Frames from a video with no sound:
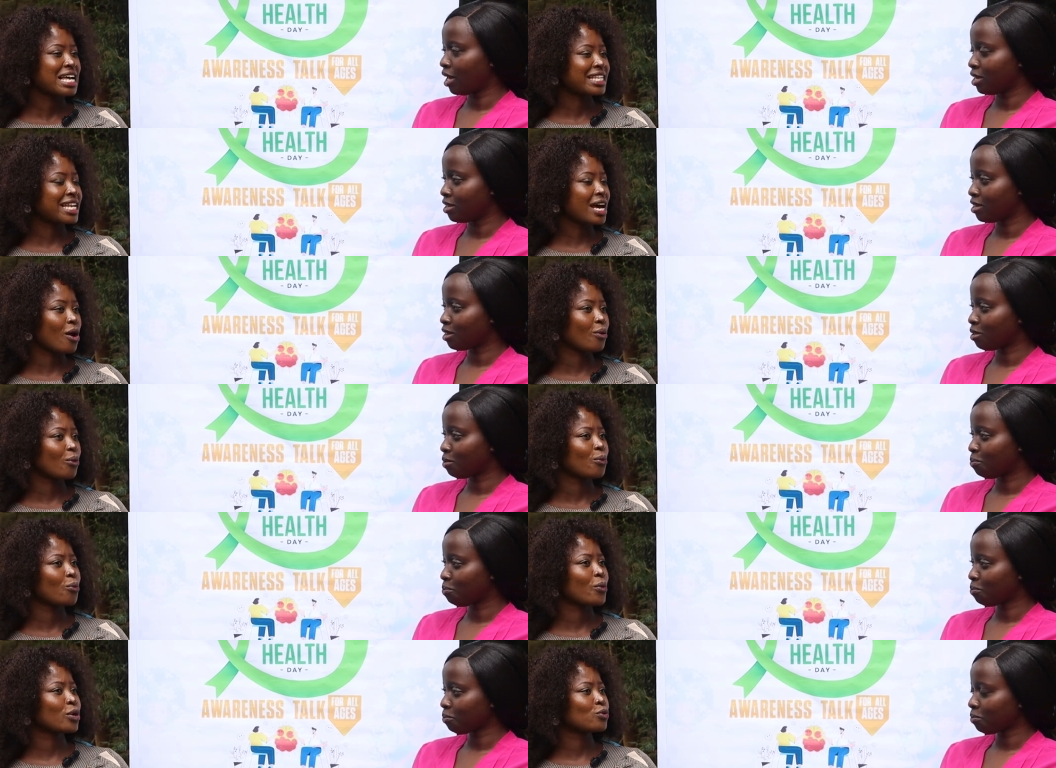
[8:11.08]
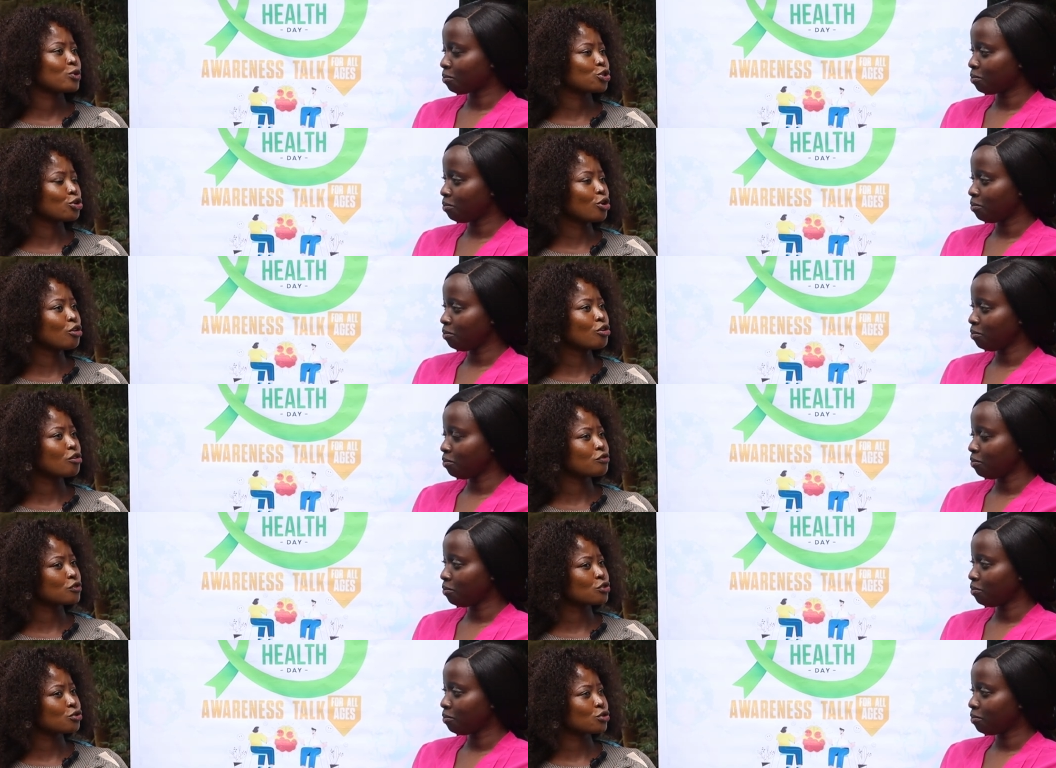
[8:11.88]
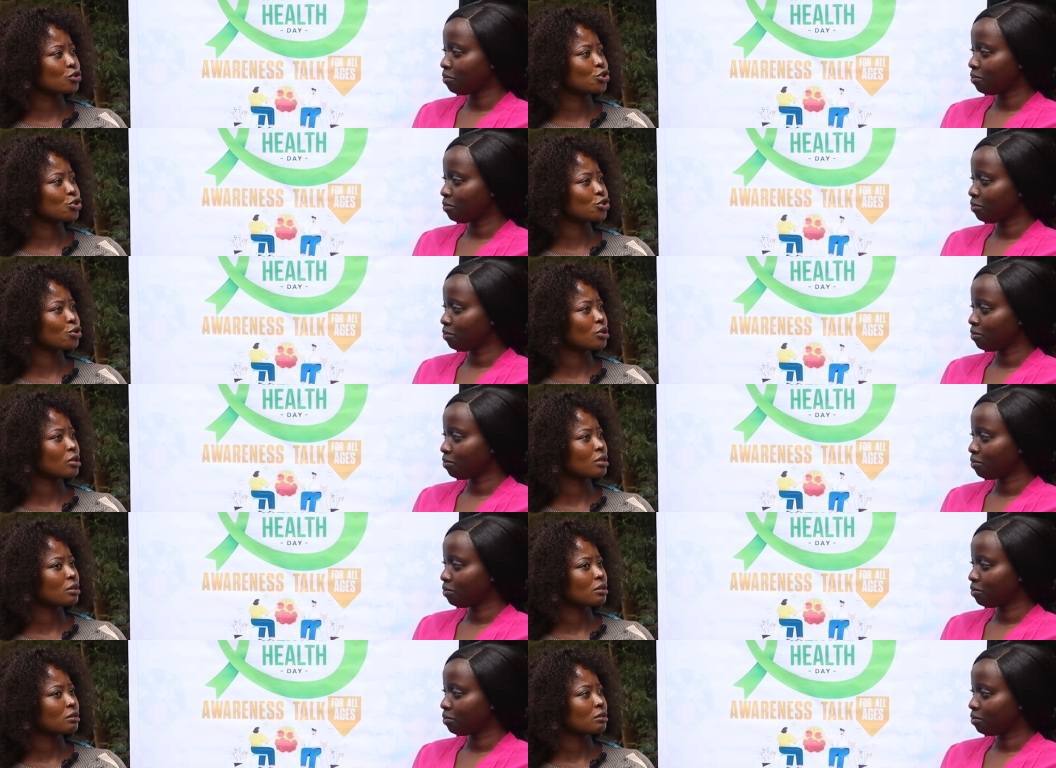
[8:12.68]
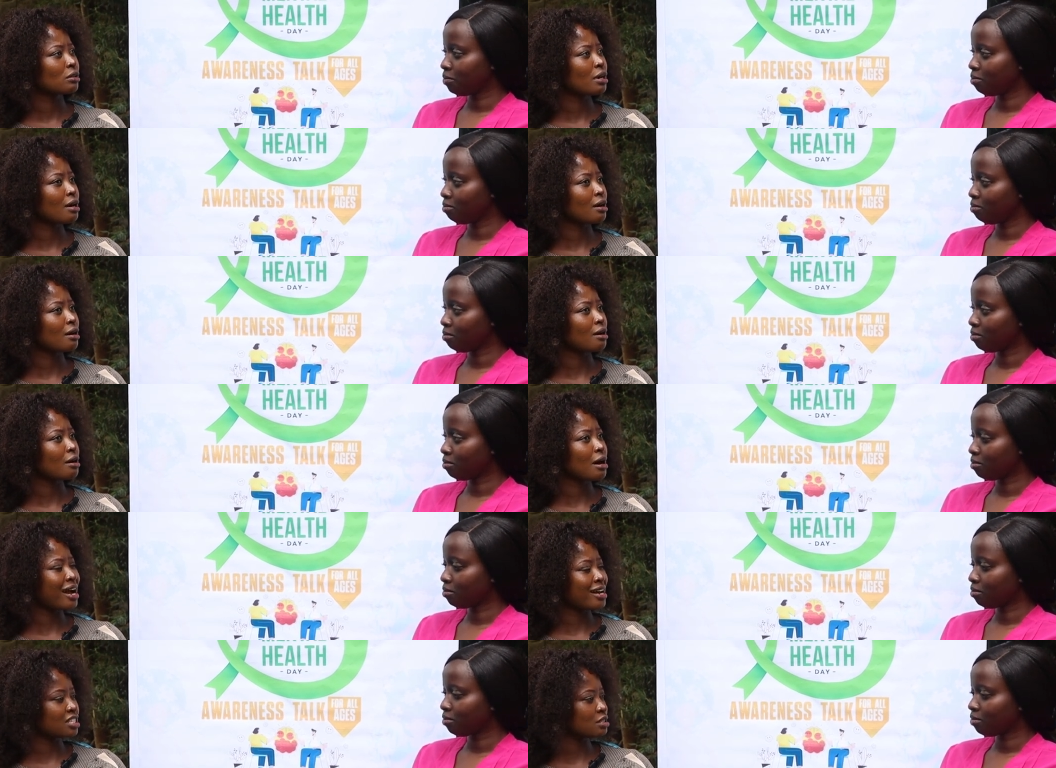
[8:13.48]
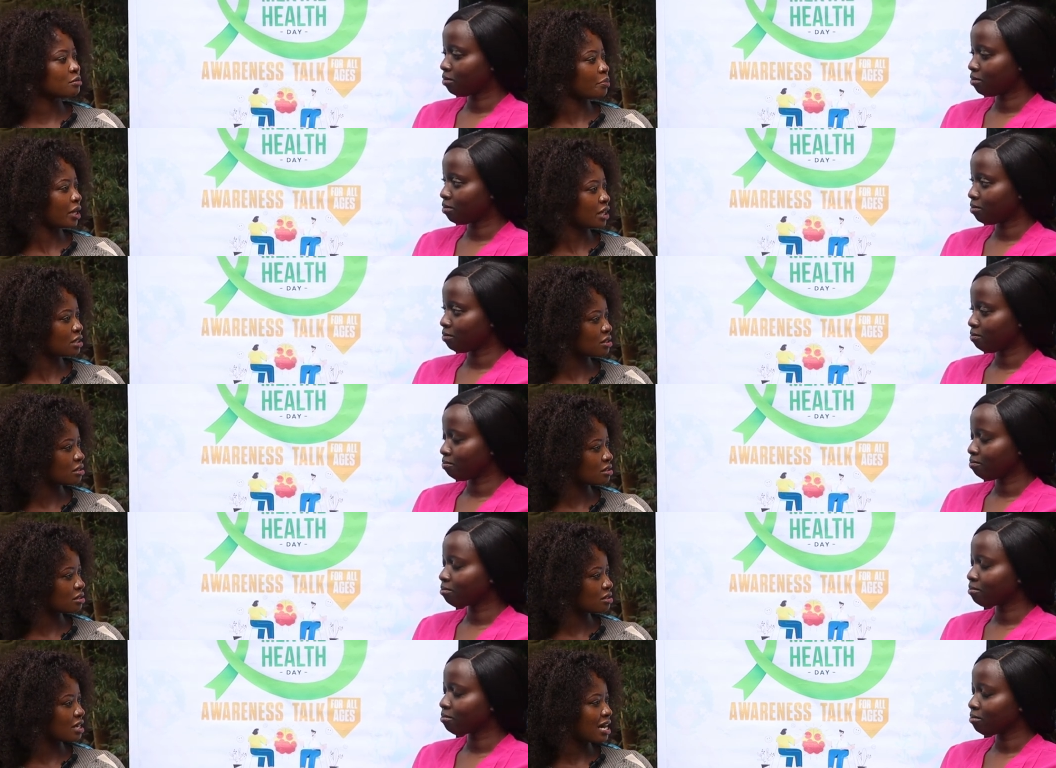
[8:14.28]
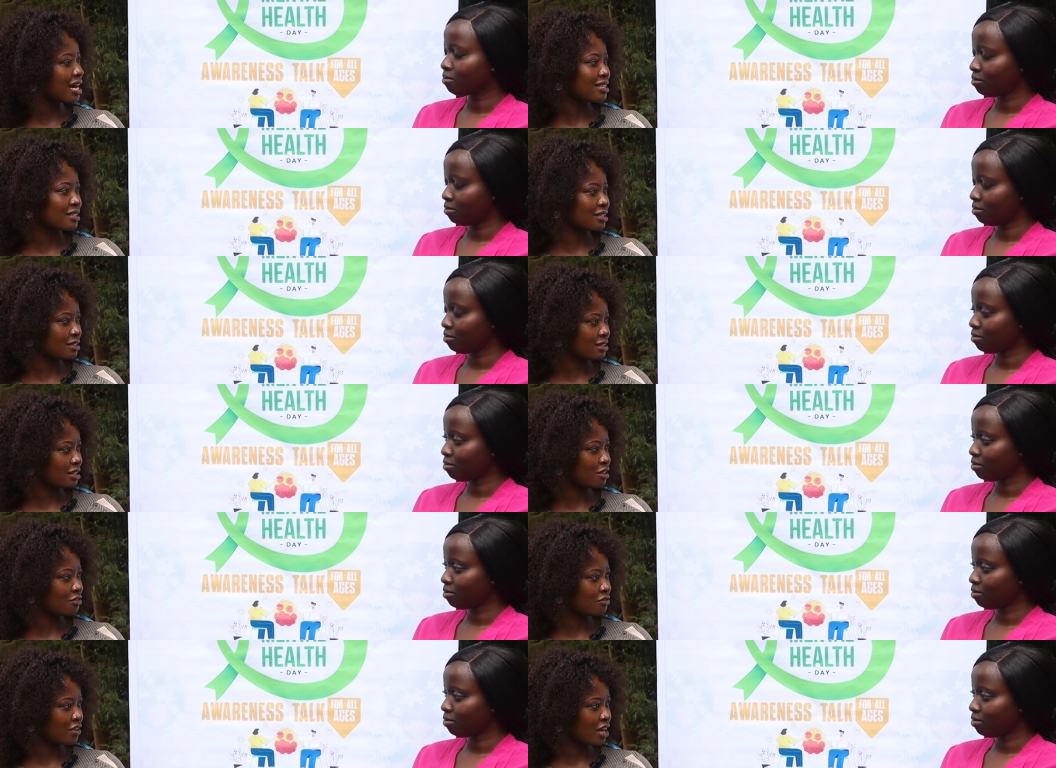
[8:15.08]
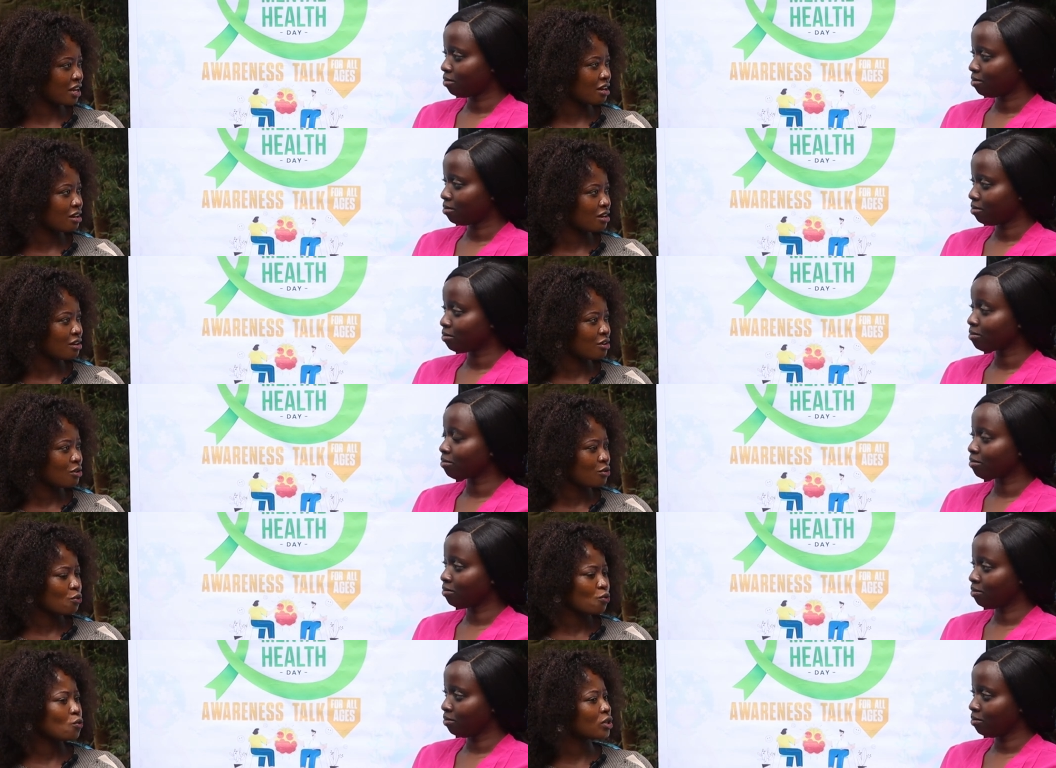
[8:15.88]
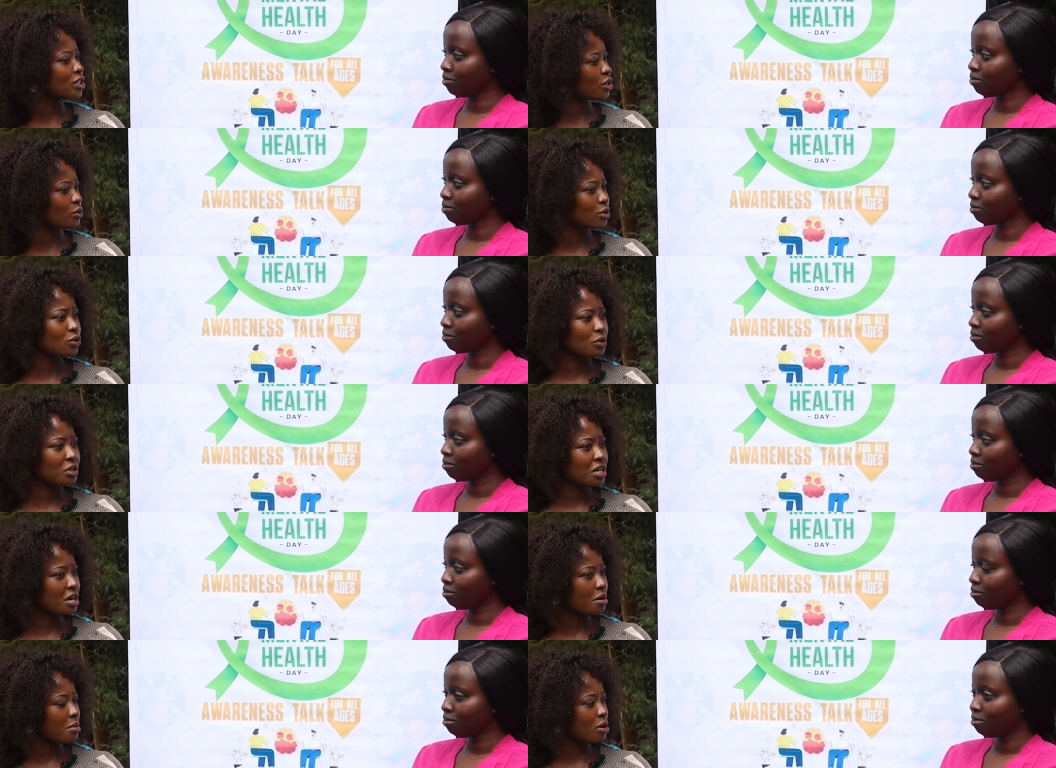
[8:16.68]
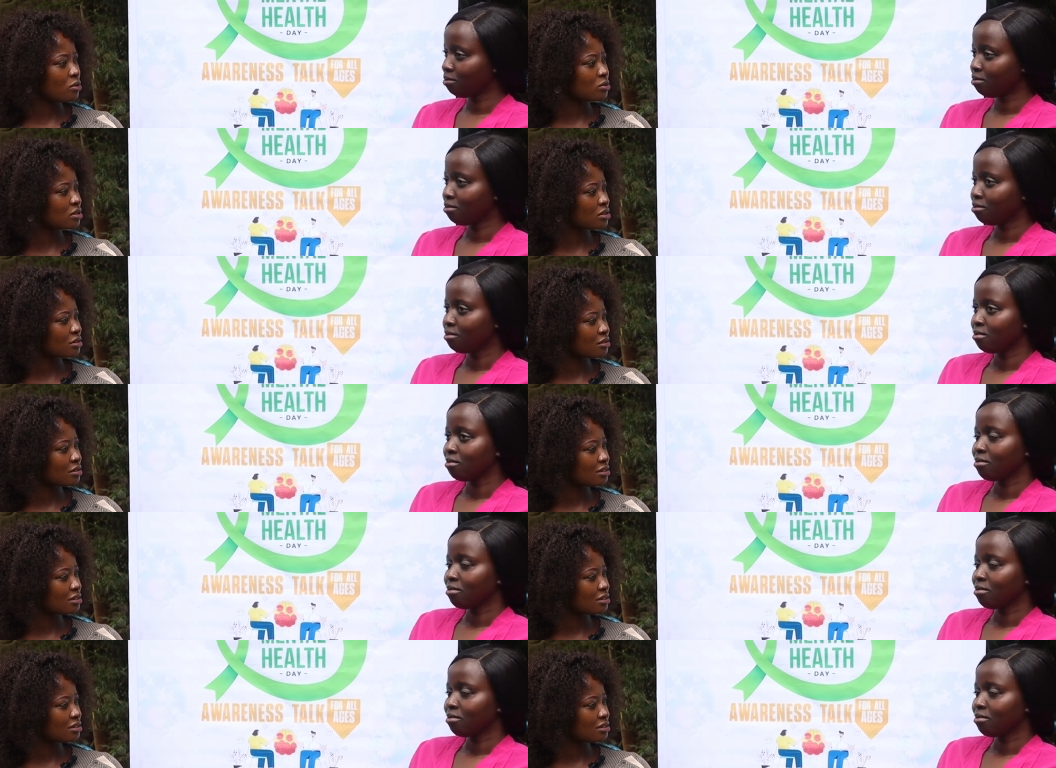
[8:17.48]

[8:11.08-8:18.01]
Speaker 1: now when we talk of social uh, aspects as a self-care what are we talking about?